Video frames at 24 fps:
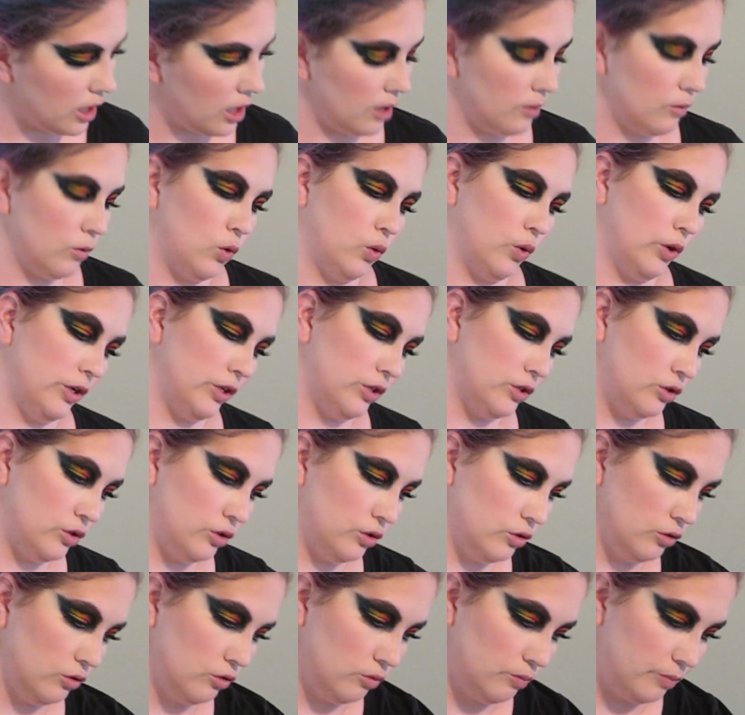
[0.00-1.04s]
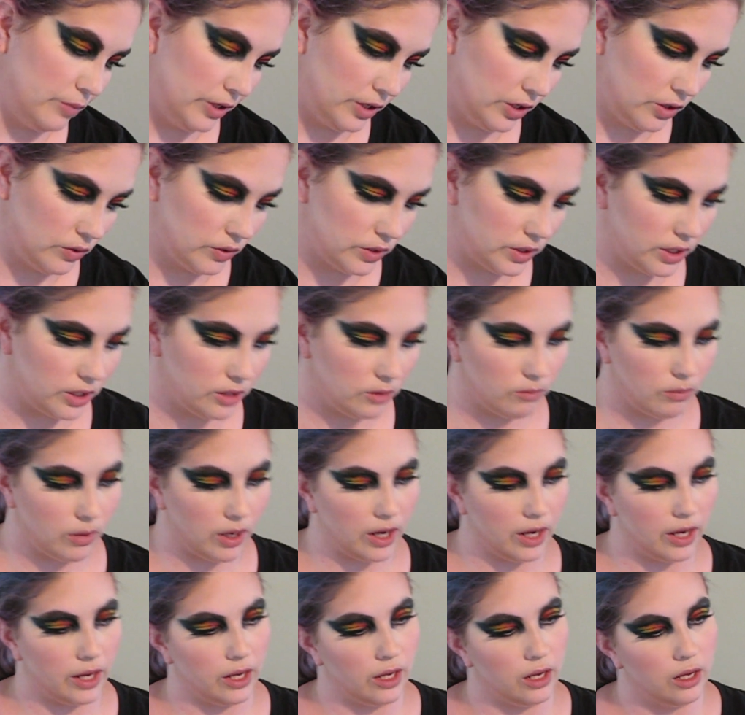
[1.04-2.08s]
I'm going to be using
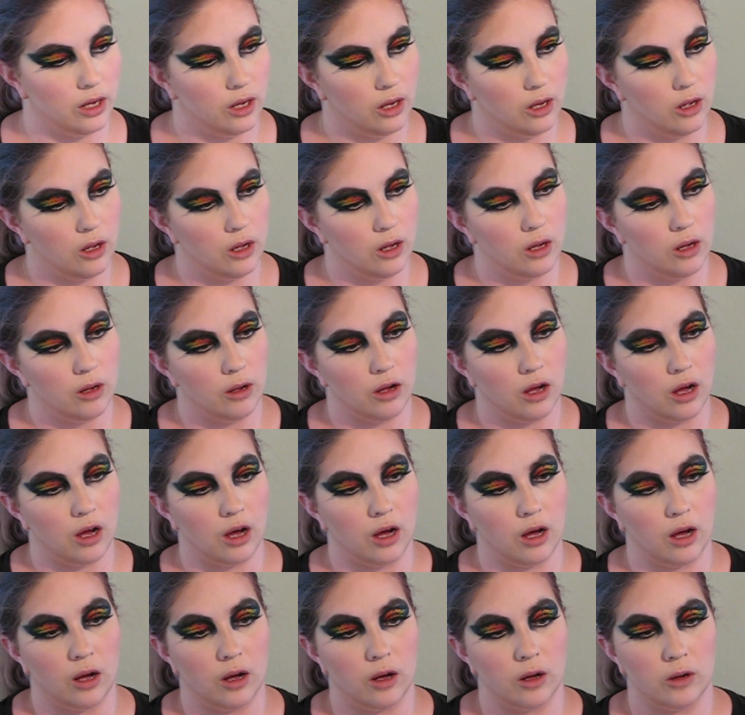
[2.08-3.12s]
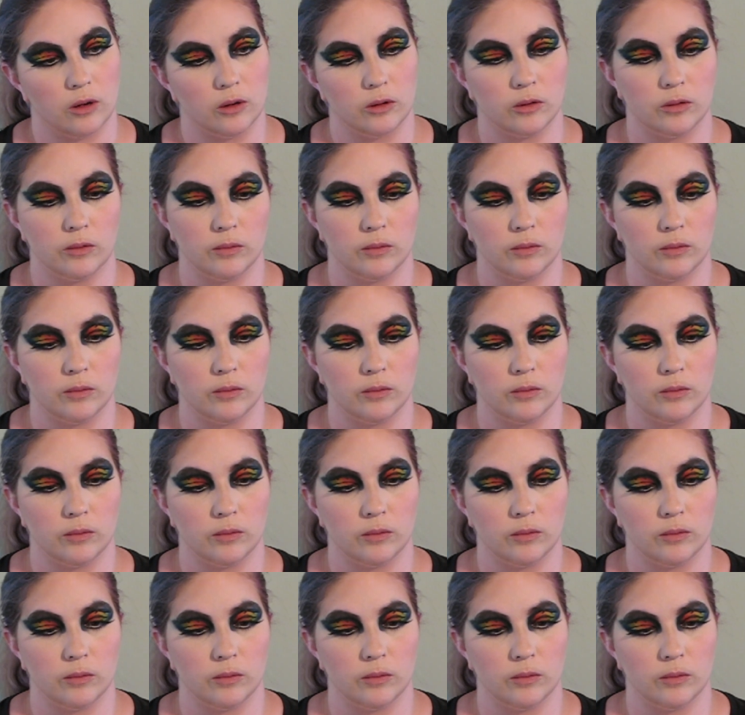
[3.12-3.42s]
my uh,